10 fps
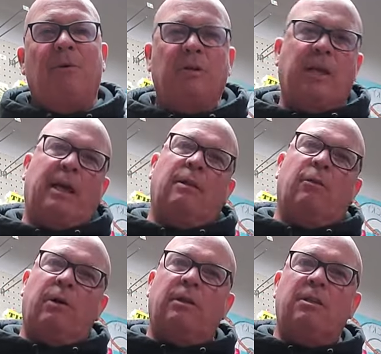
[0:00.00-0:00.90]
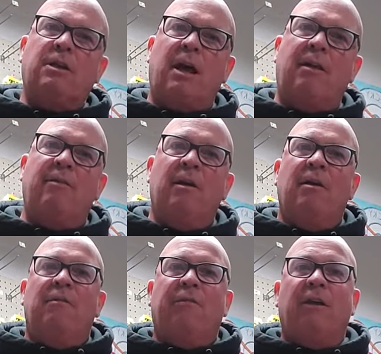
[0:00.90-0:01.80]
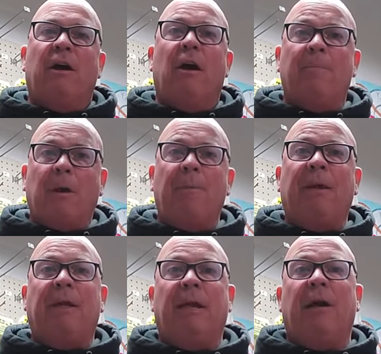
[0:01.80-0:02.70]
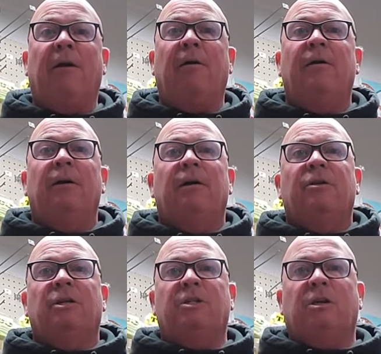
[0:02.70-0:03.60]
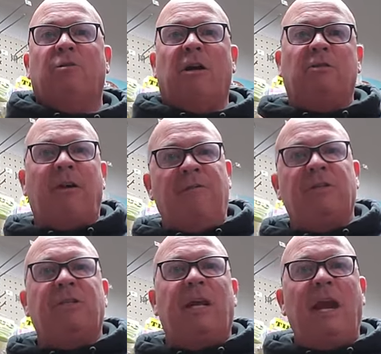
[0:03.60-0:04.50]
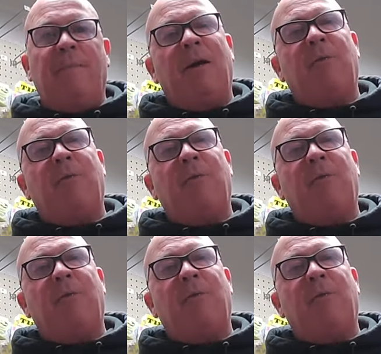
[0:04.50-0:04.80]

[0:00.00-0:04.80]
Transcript: was. I can look at the tide for the upcoming year just to cross-reference and say, hey, I might